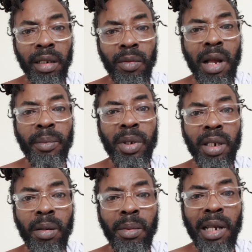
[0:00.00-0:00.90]
What I'm to
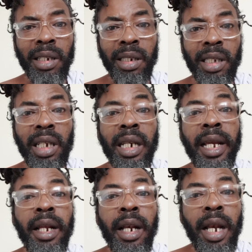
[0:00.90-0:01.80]
you, man? Stay in
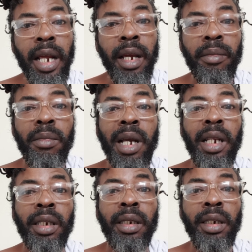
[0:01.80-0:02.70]
your lane,
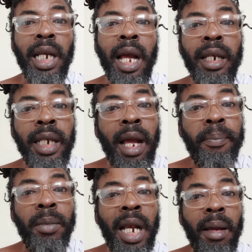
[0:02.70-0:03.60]
man. Yeah, yeah.
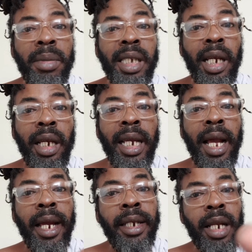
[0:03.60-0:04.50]
like me say, yeah,
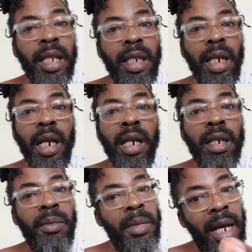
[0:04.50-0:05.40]
entertainer,
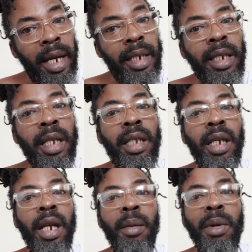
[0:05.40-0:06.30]
just be a
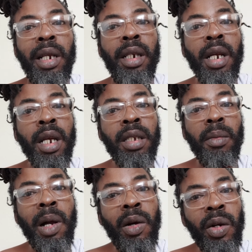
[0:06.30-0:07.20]
entertainer, man.
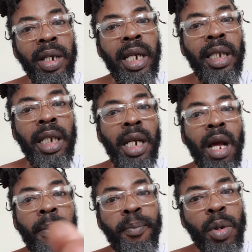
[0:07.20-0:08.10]
Some of you
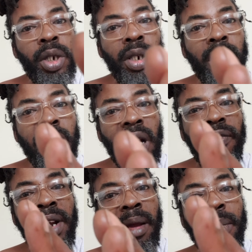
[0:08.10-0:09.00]
entertainer pushing
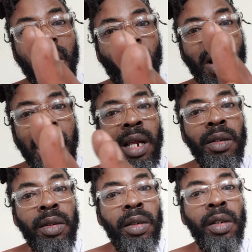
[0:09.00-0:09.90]
yourself like me, I
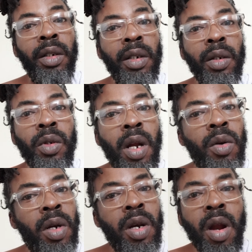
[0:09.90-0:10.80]
want, you know
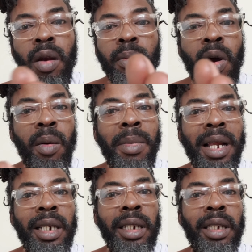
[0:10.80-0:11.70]
nothing about
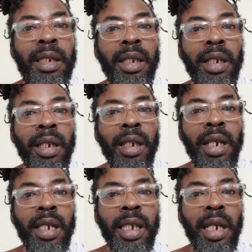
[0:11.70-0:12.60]
badness.
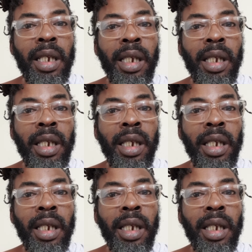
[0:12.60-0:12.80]
You know, see?